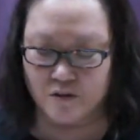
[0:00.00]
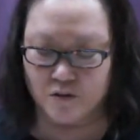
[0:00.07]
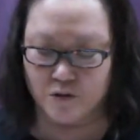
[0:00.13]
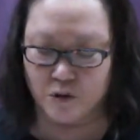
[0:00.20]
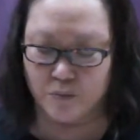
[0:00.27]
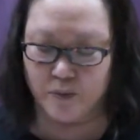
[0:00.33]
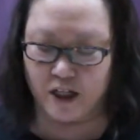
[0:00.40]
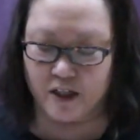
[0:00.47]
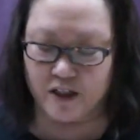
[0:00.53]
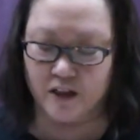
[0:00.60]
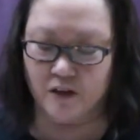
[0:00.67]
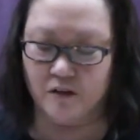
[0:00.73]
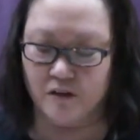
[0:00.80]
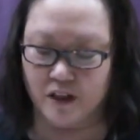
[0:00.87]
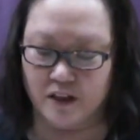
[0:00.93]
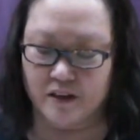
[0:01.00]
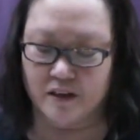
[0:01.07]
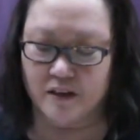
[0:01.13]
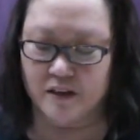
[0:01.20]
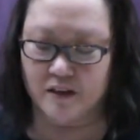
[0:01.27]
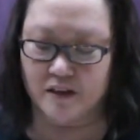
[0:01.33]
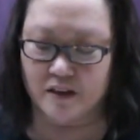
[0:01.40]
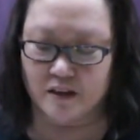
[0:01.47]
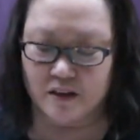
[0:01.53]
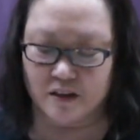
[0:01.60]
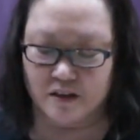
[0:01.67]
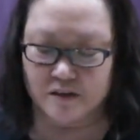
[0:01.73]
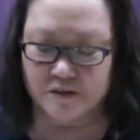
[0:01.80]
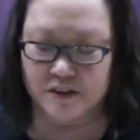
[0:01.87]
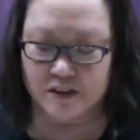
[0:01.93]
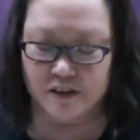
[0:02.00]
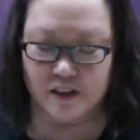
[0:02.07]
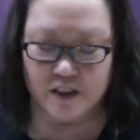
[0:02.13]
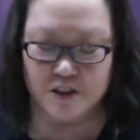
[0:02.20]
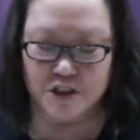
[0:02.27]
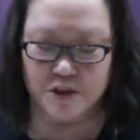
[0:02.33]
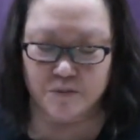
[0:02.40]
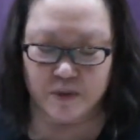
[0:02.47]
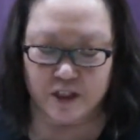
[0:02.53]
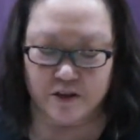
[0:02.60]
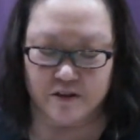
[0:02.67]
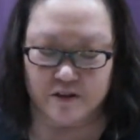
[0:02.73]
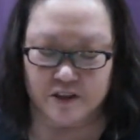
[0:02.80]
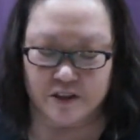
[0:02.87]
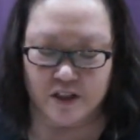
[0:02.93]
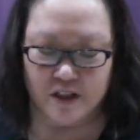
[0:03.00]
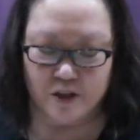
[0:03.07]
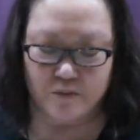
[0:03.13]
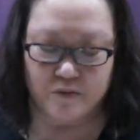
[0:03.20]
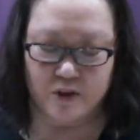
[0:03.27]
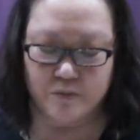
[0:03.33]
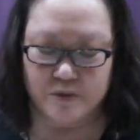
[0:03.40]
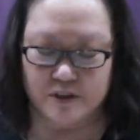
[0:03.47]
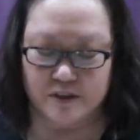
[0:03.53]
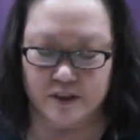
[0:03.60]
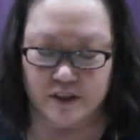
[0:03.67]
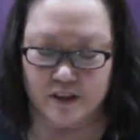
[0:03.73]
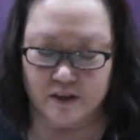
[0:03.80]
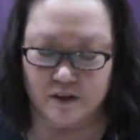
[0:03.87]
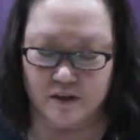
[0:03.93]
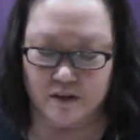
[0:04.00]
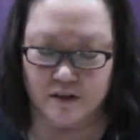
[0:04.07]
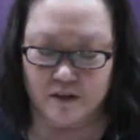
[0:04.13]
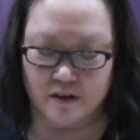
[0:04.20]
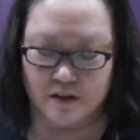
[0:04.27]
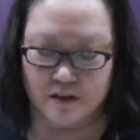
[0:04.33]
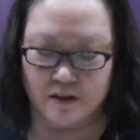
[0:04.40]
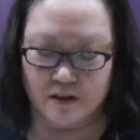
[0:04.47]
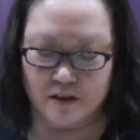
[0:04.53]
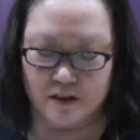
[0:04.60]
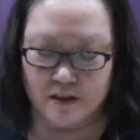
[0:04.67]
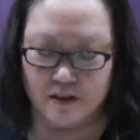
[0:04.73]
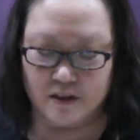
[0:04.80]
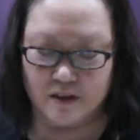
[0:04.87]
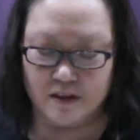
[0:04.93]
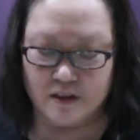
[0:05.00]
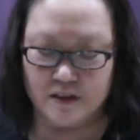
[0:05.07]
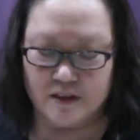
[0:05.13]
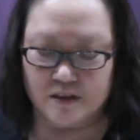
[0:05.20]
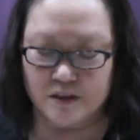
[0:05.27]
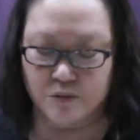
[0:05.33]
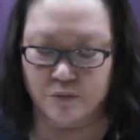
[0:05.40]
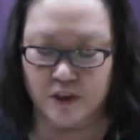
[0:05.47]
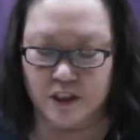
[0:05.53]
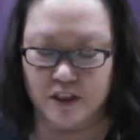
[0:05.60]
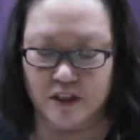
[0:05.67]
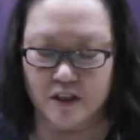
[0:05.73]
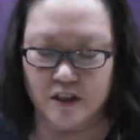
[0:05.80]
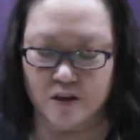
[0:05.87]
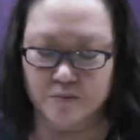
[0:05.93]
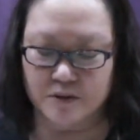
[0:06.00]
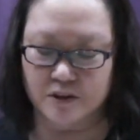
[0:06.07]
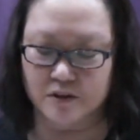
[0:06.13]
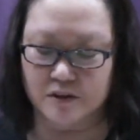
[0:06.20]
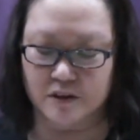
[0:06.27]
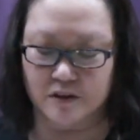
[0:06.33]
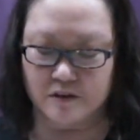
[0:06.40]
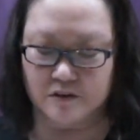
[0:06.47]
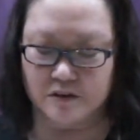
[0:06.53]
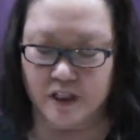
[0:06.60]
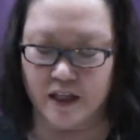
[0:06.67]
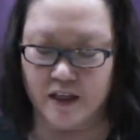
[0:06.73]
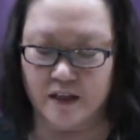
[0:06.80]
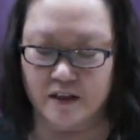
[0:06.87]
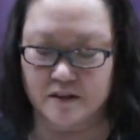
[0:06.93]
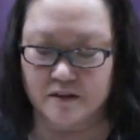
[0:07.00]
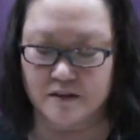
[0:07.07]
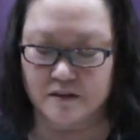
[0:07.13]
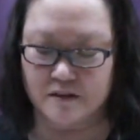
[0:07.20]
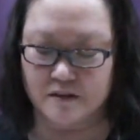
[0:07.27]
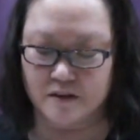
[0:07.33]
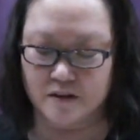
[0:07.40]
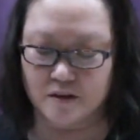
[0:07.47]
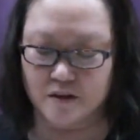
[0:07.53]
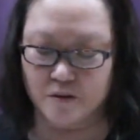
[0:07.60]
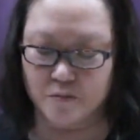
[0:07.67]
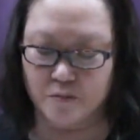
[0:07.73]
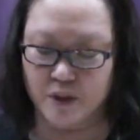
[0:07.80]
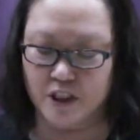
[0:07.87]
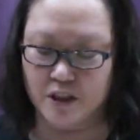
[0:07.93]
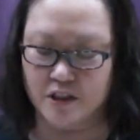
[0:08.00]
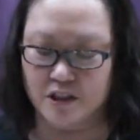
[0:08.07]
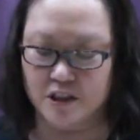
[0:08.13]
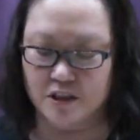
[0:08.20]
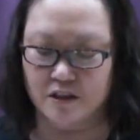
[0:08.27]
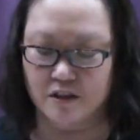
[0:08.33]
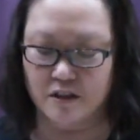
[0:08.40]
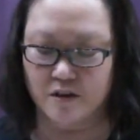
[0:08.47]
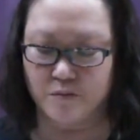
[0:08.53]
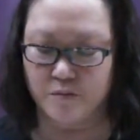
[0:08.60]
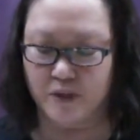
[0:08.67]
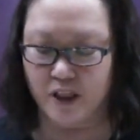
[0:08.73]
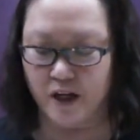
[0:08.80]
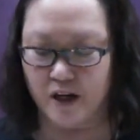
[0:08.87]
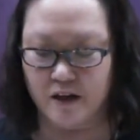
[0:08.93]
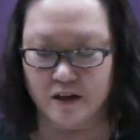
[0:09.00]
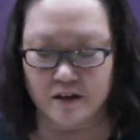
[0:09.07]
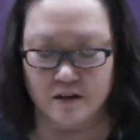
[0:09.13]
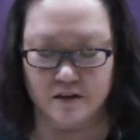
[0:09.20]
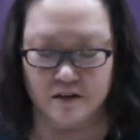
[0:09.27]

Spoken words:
robotic quality that love/marriage can represent. These wedded couples hold hands, peach and black,